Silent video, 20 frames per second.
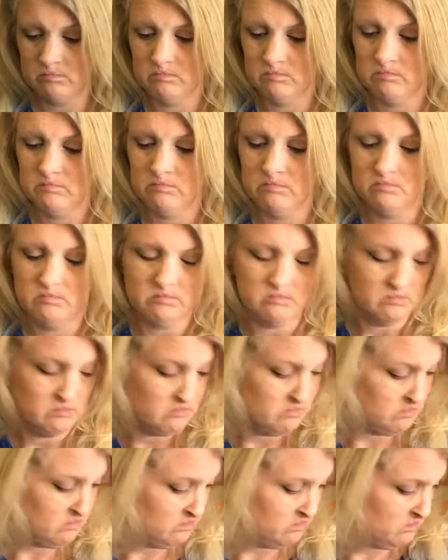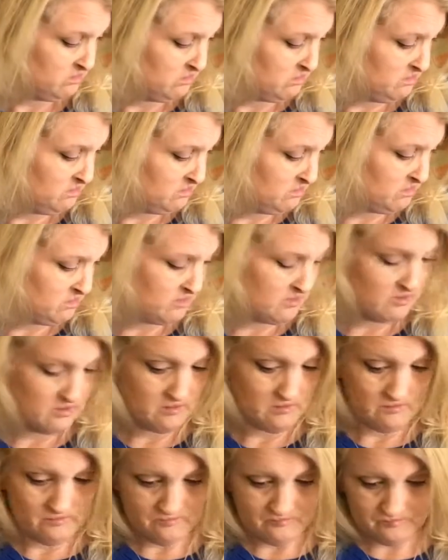
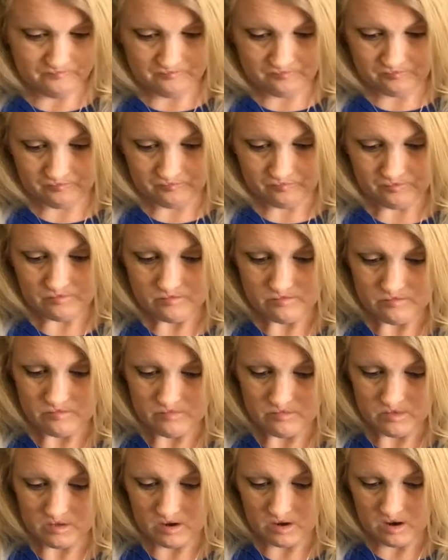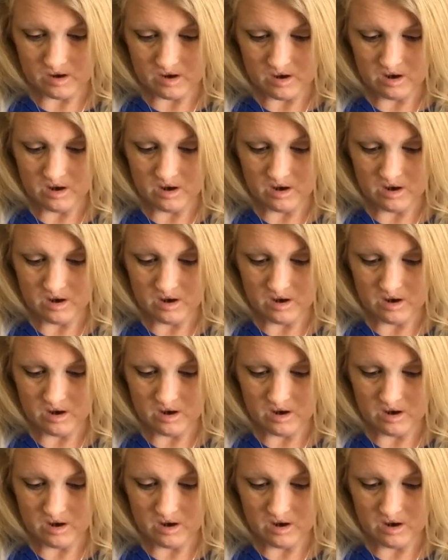Nobody speaks.